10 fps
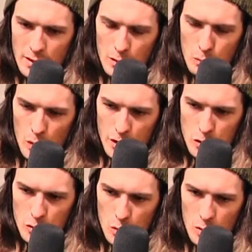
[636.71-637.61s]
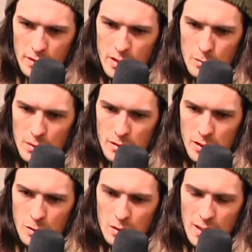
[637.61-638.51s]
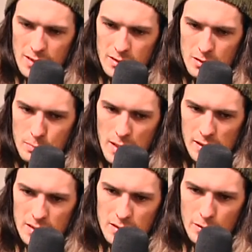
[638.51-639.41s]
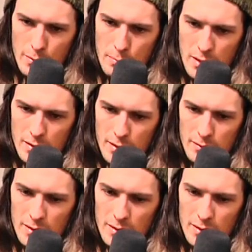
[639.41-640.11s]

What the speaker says: a little more control, and then you'll be able to utilize those boxes a little bit better.